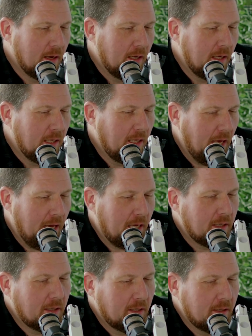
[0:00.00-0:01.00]

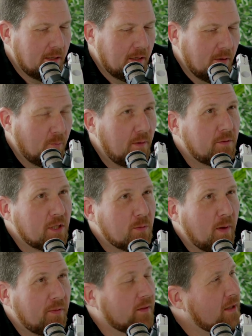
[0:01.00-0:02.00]
Yet, we've just
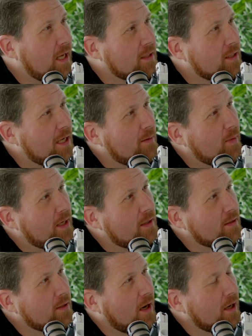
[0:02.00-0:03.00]
spent the last 10
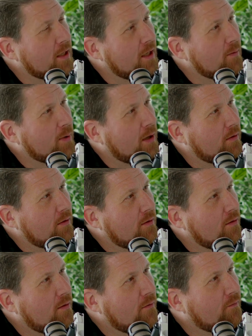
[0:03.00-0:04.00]
minutes talking about
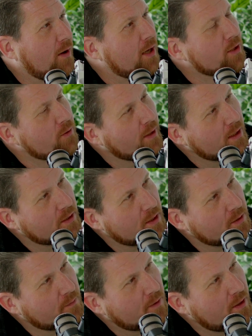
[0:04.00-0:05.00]
fostering a
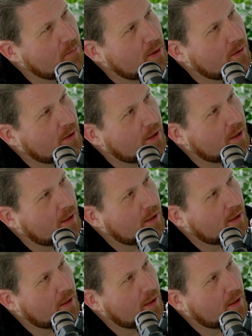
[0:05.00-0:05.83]
sense of community,